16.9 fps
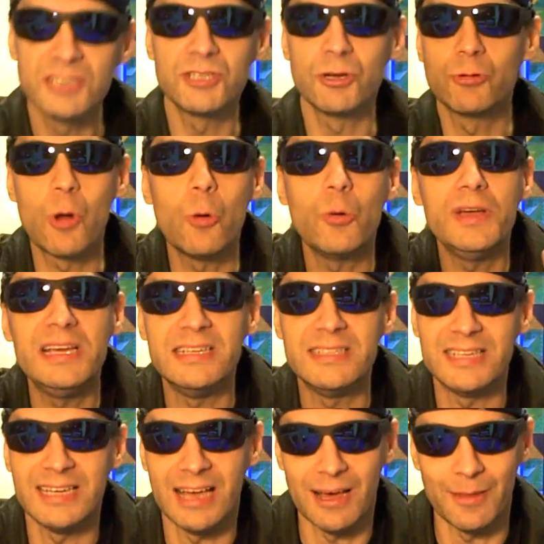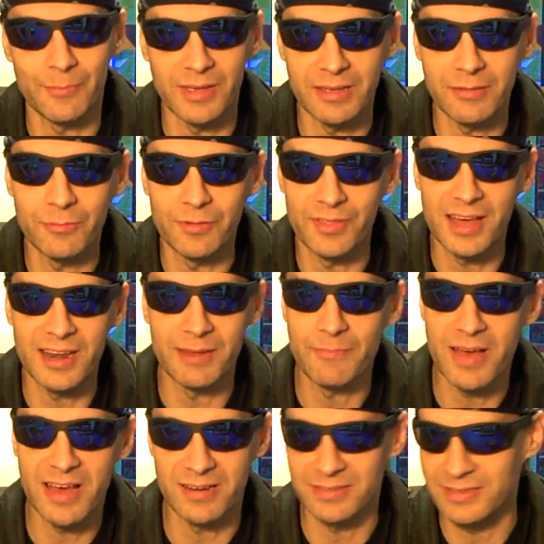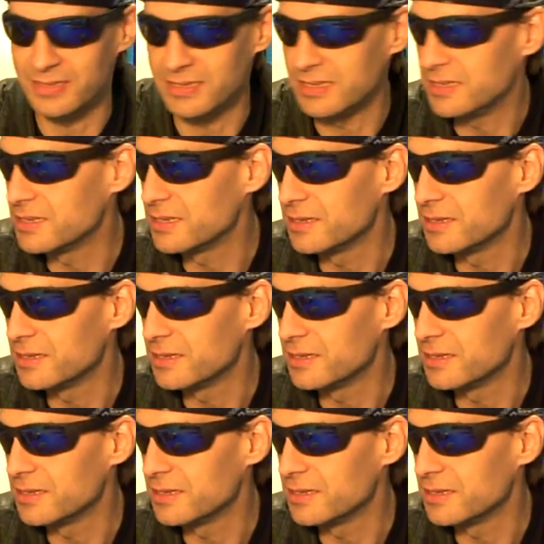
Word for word: So go easy on me with any penalties.